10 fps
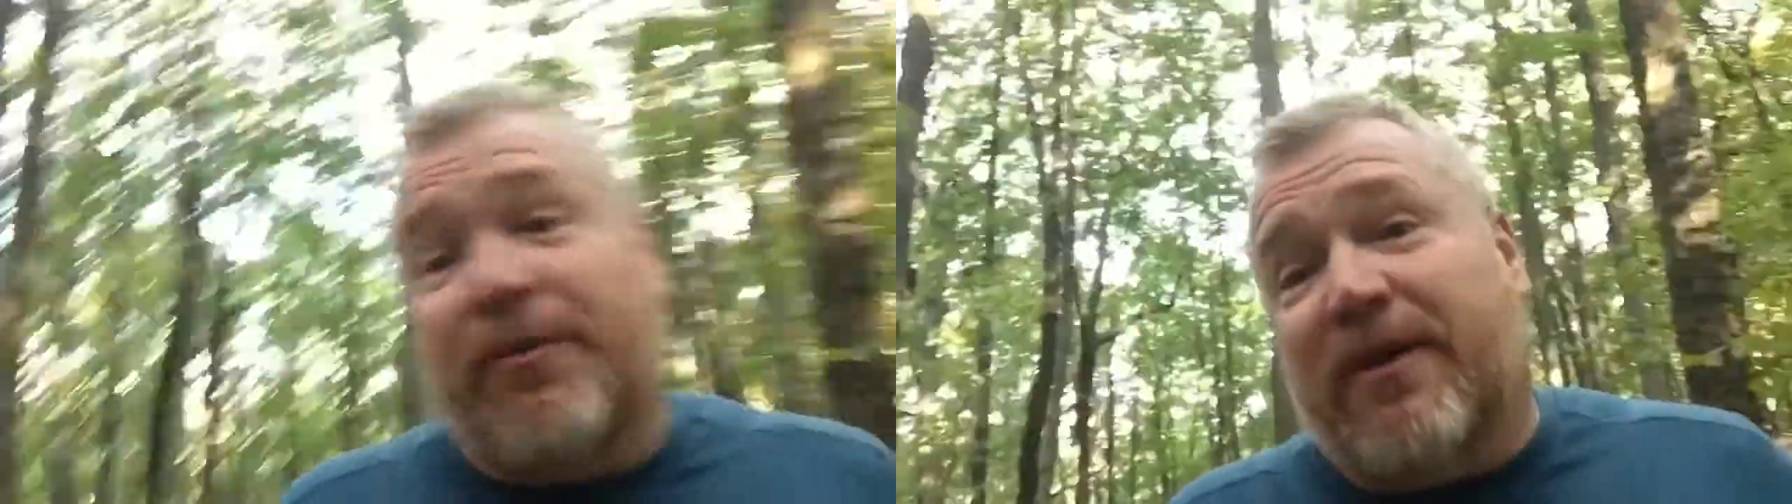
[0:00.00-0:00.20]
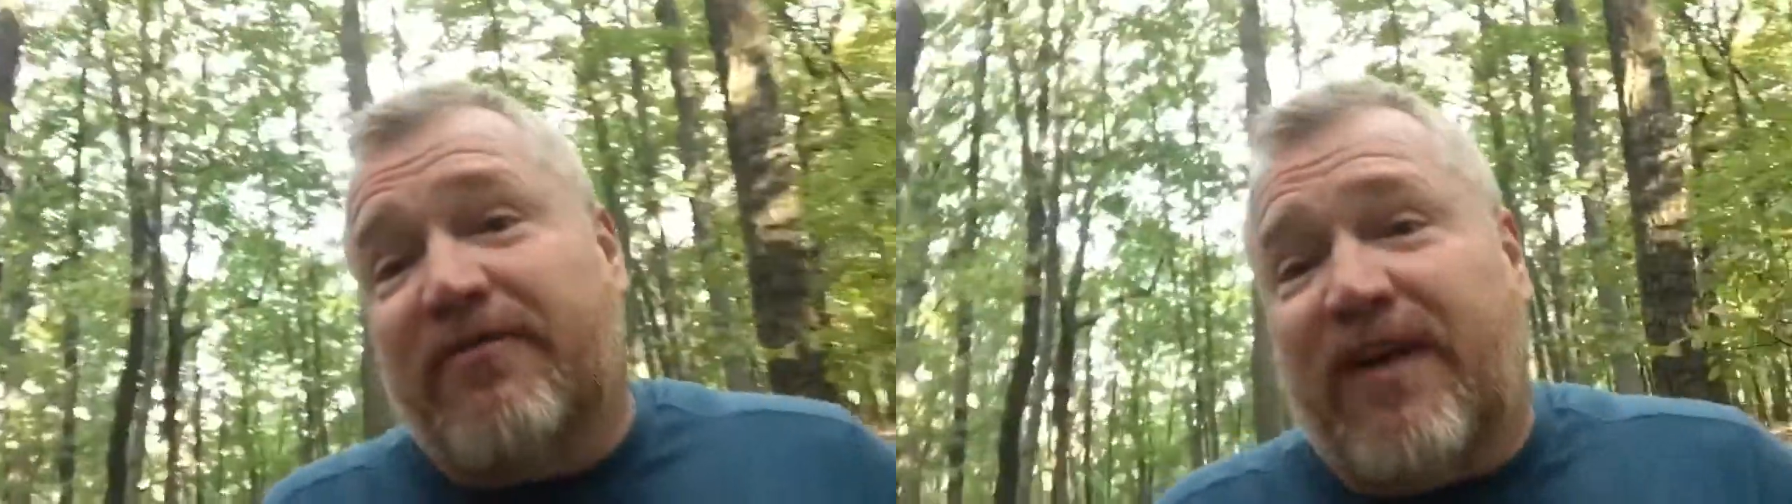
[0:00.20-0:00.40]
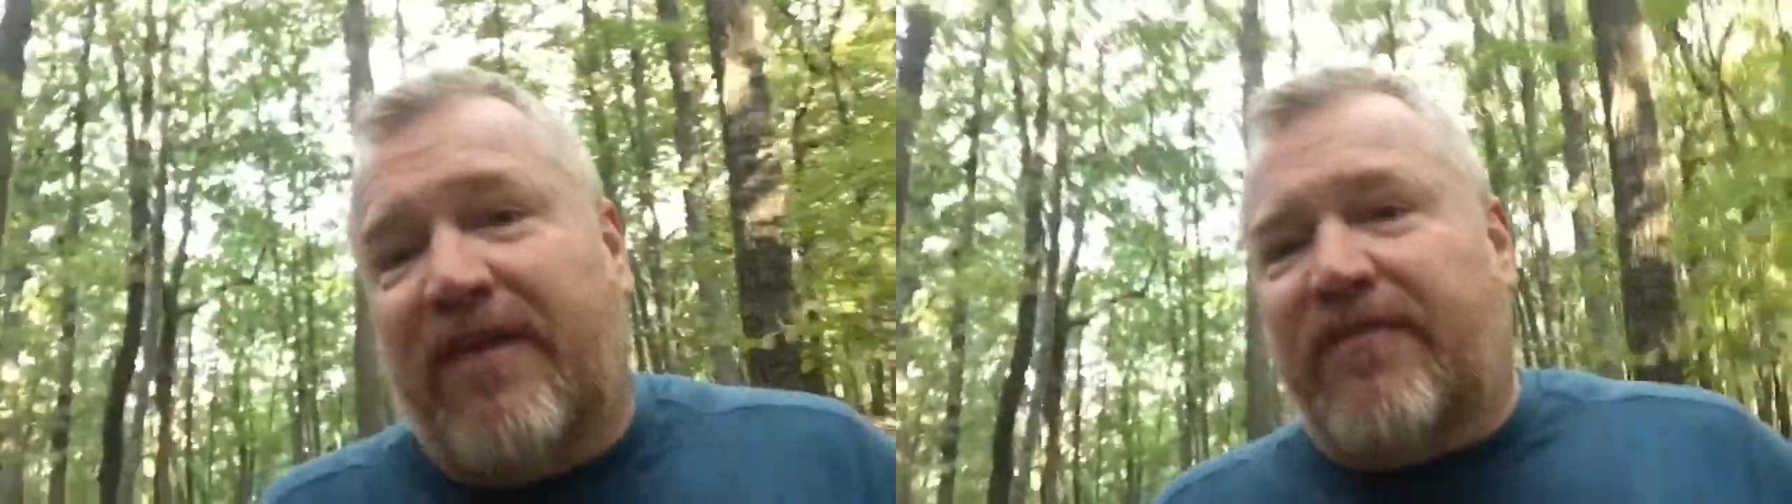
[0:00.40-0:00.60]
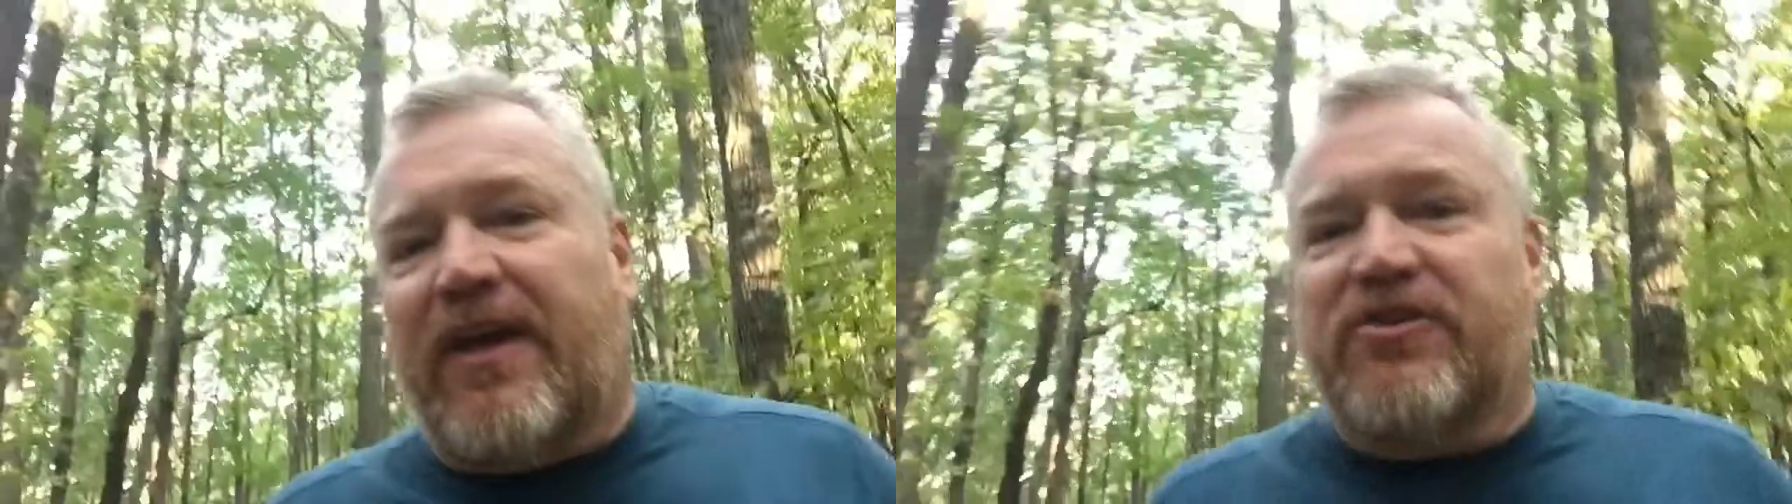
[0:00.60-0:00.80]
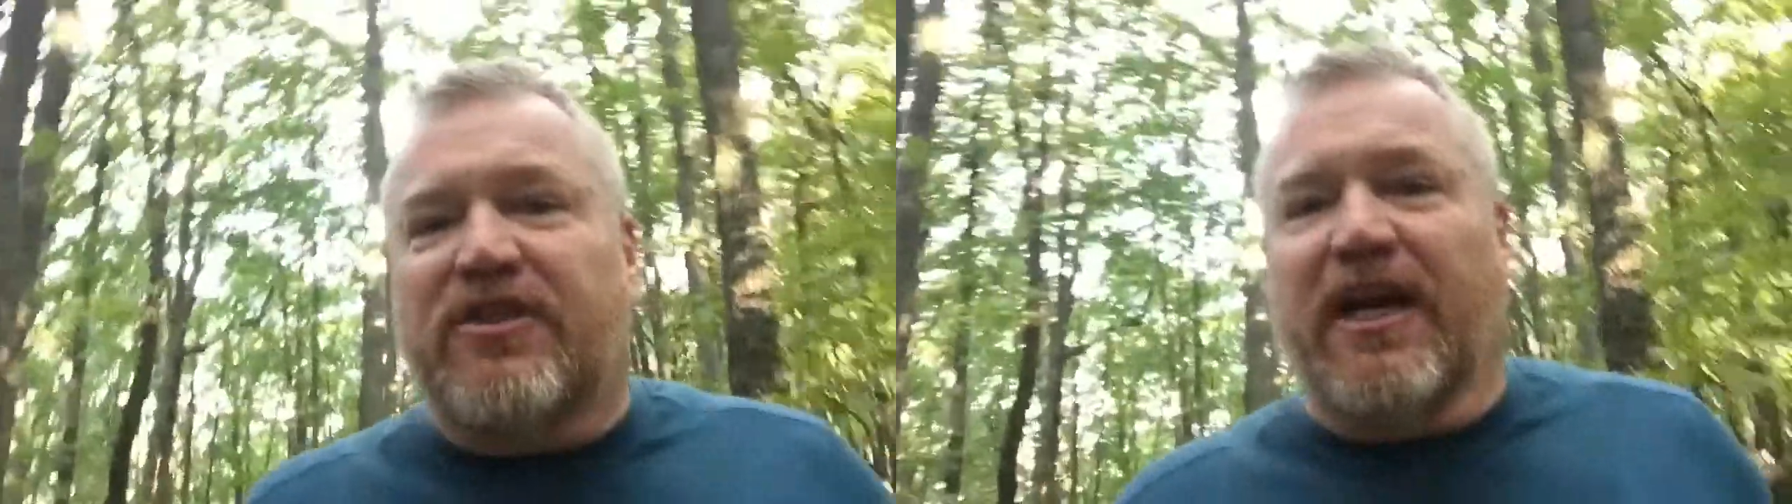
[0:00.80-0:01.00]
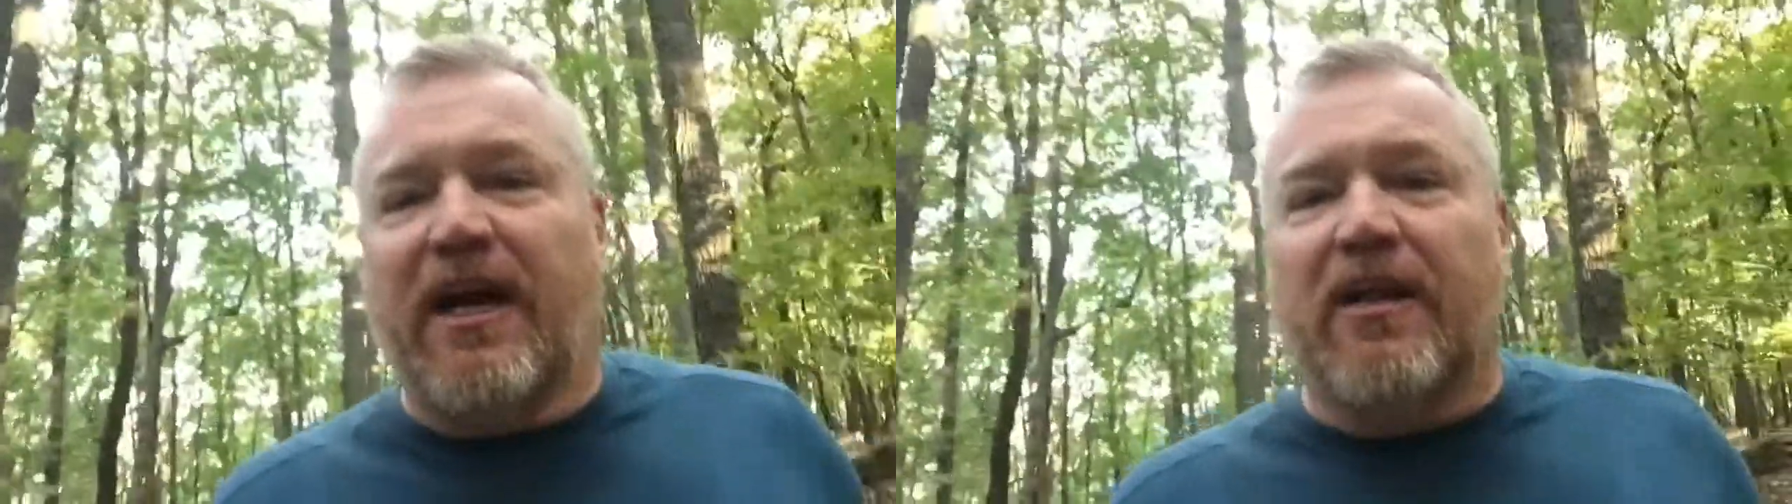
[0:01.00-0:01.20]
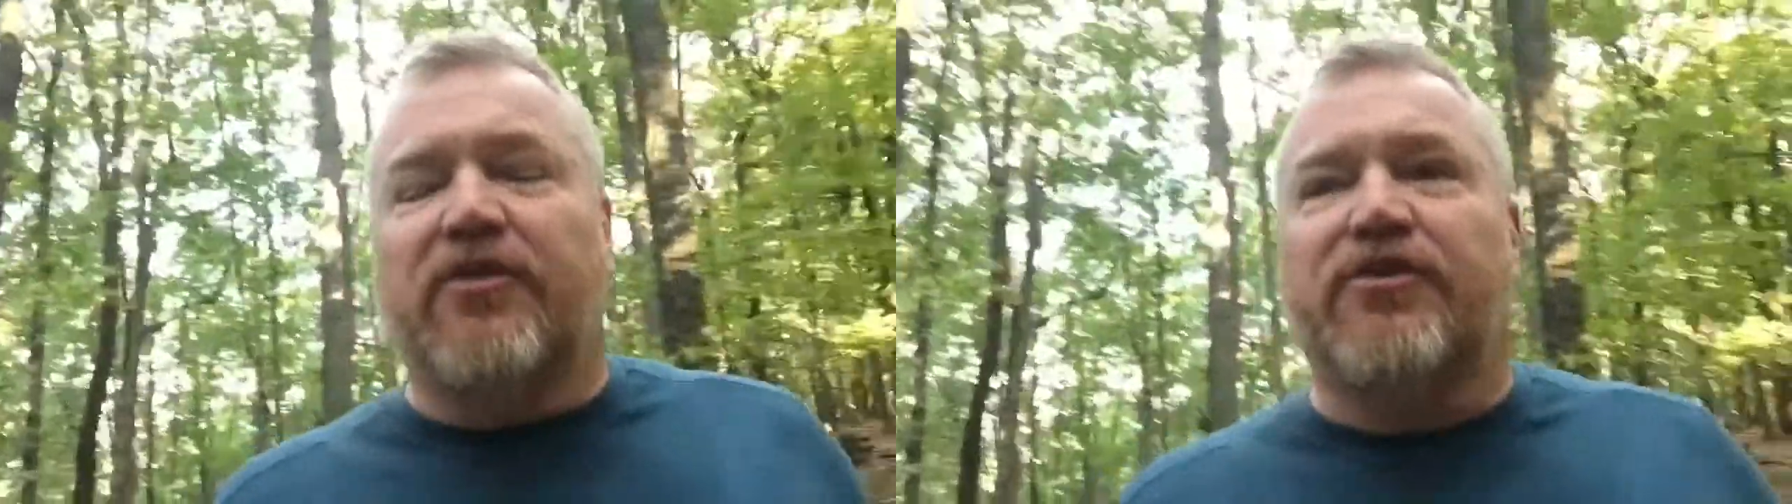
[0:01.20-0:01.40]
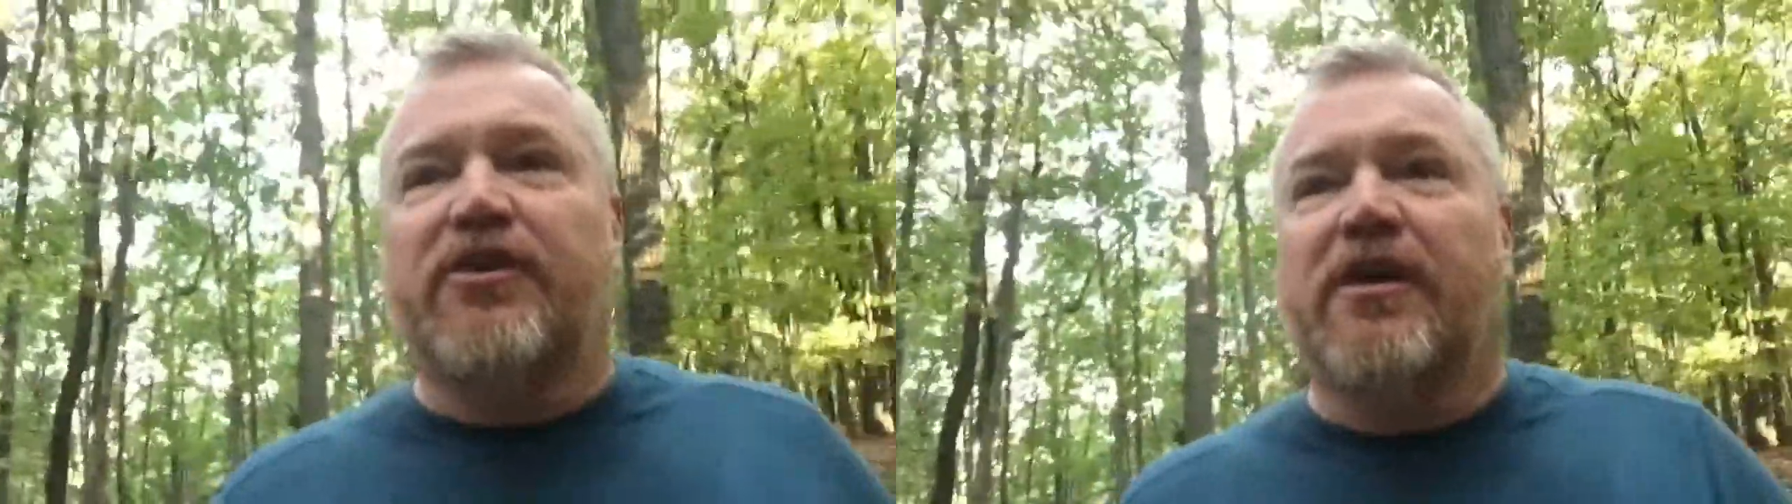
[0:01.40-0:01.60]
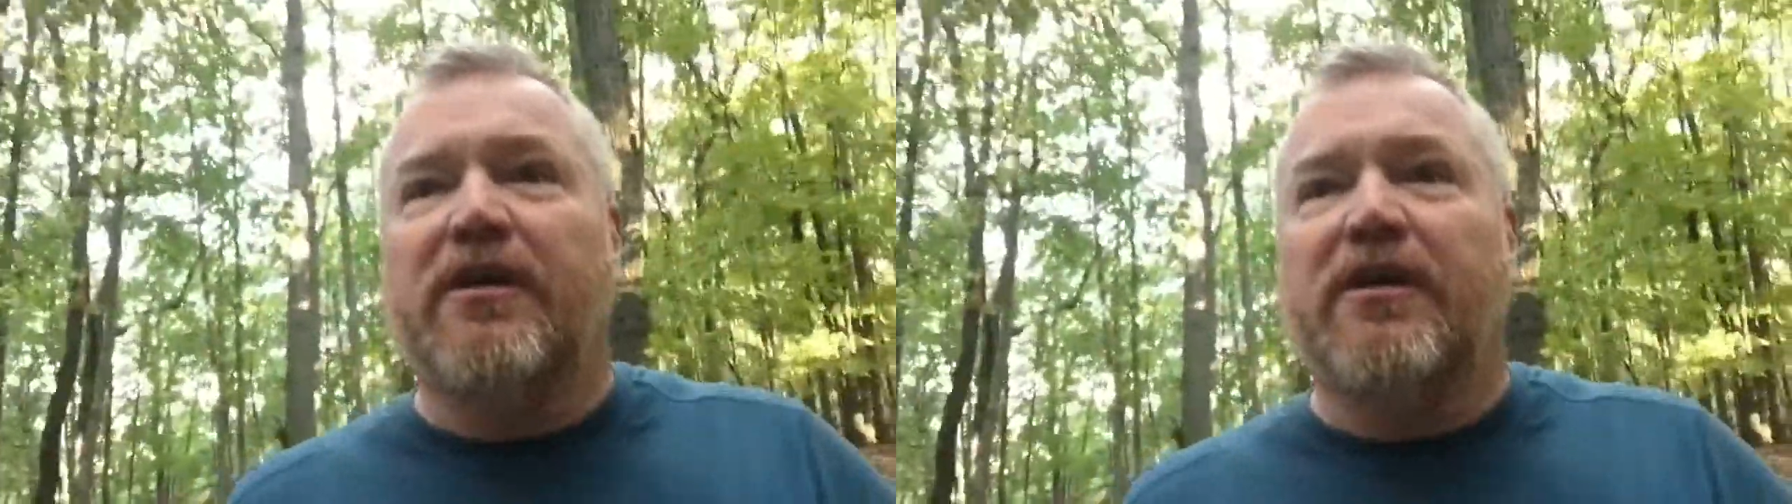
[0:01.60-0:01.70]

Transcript: around $5,000